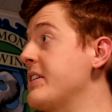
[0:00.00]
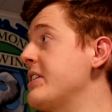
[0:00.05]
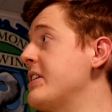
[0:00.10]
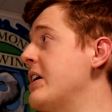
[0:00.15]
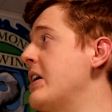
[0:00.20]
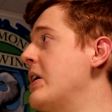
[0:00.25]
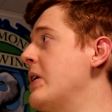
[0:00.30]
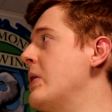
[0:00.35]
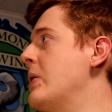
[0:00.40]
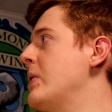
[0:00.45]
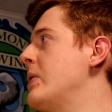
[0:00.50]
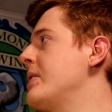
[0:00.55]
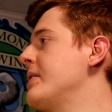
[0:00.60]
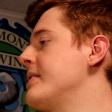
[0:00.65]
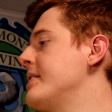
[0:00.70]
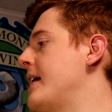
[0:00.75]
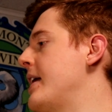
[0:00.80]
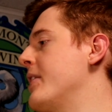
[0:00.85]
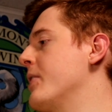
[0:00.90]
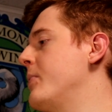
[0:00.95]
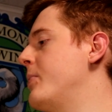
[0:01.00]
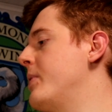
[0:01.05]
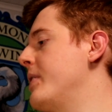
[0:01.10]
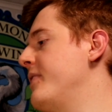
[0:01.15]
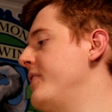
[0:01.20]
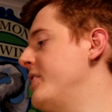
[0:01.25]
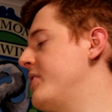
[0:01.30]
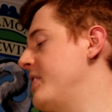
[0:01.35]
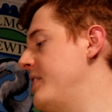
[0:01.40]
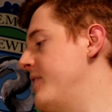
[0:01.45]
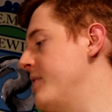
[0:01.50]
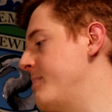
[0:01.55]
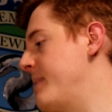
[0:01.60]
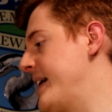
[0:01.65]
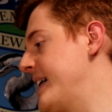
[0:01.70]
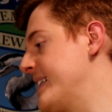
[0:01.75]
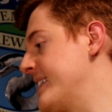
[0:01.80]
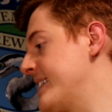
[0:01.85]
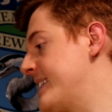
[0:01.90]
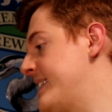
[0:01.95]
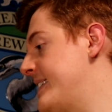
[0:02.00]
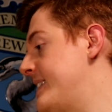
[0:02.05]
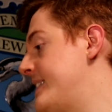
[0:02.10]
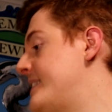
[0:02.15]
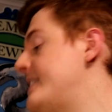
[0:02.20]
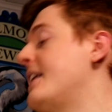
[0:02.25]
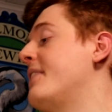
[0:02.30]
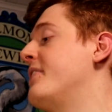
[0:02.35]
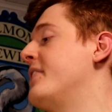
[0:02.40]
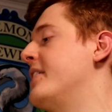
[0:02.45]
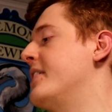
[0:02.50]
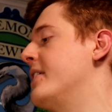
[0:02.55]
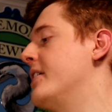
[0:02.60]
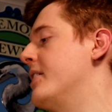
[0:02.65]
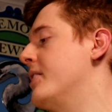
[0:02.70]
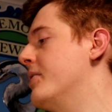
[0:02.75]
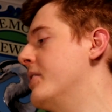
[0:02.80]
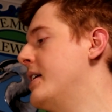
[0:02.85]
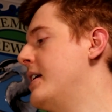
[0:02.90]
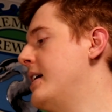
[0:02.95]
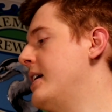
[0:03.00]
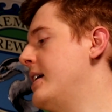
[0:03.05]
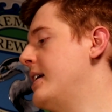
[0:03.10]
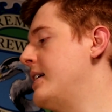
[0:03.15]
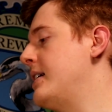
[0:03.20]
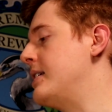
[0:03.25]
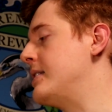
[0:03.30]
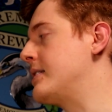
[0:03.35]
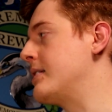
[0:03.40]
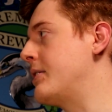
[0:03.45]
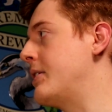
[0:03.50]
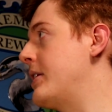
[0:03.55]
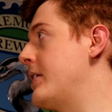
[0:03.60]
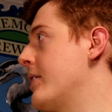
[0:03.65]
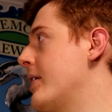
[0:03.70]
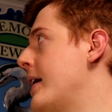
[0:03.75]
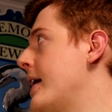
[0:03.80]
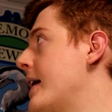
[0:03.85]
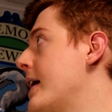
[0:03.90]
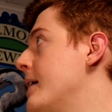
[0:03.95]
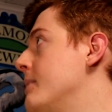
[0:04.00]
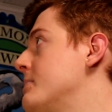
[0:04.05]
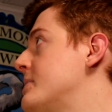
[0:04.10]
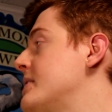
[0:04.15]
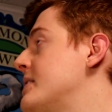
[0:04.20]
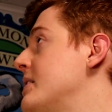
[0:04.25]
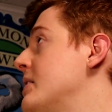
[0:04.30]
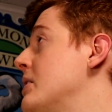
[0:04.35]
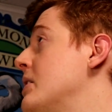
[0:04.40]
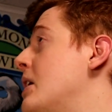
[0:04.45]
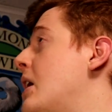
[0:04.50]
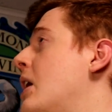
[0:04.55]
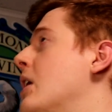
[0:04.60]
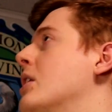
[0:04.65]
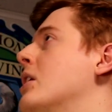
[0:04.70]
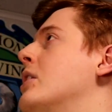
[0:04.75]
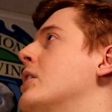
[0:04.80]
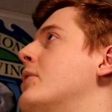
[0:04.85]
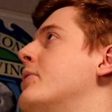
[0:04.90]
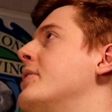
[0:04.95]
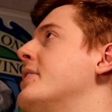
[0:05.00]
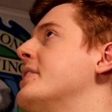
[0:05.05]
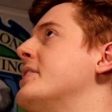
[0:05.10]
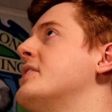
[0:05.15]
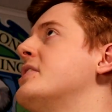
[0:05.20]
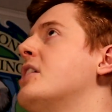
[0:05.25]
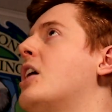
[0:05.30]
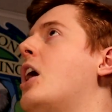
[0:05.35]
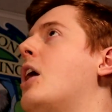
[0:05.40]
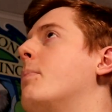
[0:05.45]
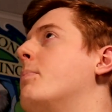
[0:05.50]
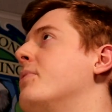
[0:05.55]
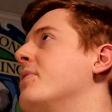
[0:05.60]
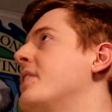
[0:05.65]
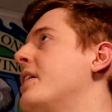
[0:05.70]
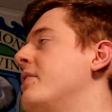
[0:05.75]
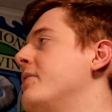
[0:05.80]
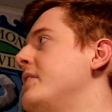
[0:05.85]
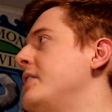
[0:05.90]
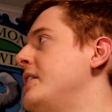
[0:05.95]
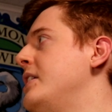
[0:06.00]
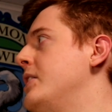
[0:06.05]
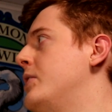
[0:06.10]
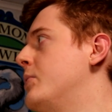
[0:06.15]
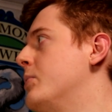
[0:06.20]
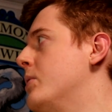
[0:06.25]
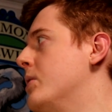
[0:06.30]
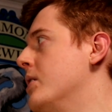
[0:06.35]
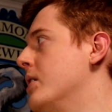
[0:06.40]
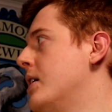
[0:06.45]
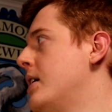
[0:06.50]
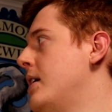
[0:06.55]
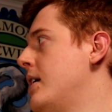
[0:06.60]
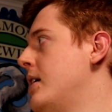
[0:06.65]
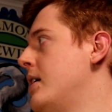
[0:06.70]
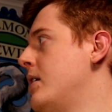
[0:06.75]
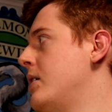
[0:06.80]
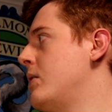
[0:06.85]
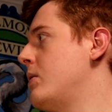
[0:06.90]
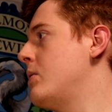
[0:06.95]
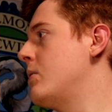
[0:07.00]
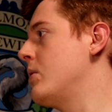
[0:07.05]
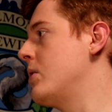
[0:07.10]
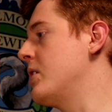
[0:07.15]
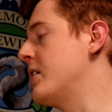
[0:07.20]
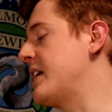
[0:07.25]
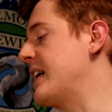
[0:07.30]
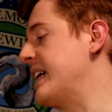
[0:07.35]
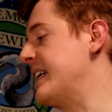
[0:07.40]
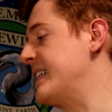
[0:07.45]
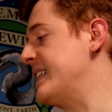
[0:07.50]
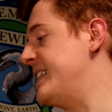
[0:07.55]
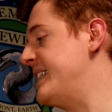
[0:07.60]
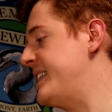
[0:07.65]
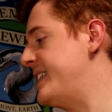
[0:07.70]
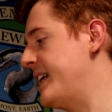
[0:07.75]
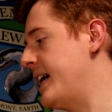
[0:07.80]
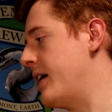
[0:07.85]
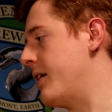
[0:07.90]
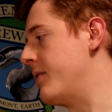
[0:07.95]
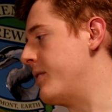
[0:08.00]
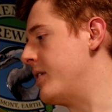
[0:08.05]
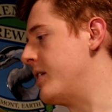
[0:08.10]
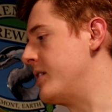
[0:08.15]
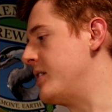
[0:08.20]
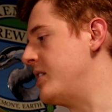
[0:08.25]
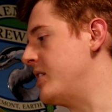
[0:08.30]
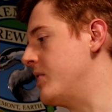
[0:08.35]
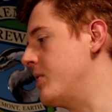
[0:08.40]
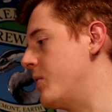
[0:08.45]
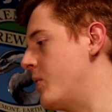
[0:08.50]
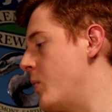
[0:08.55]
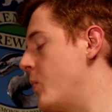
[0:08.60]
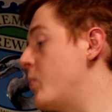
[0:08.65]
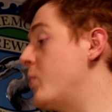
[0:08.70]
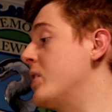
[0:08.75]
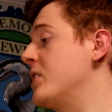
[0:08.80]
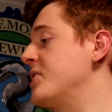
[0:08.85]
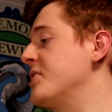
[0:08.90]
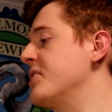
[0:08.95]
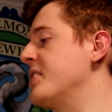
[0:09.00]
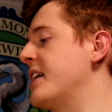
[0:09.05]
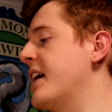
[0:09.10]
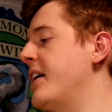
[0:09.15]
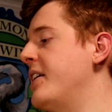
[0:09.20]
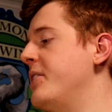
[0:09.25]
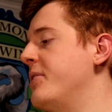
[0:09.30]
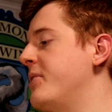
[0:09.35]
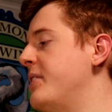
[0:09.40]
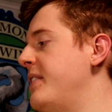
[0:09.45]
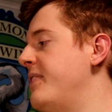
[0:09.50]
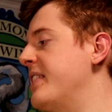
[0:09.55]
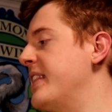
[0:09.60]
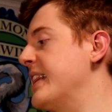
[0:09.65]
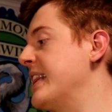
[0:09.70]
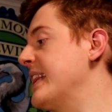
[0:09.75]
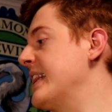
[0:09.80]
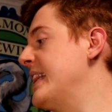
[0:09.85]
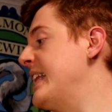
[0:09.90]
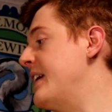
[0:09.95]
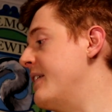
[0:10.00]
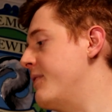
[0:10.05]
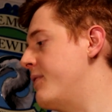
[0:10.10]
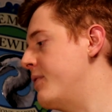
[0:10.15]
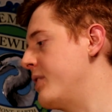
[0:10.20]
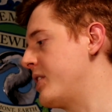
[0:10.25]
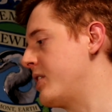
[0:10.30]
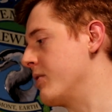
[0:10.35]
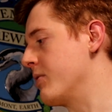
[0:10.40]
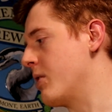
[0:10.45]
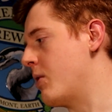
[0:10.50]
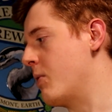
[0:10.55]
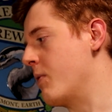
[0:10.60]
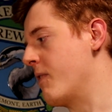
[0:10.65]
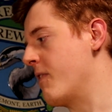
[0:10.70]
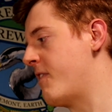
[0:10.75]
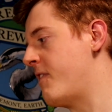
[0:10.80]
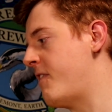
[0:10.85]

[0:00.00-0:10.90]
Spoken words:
no, neither one of you could even make it to 7-0. And so here I am, still all alone at the top without equal, looking down on you and wondering how you can even live with your own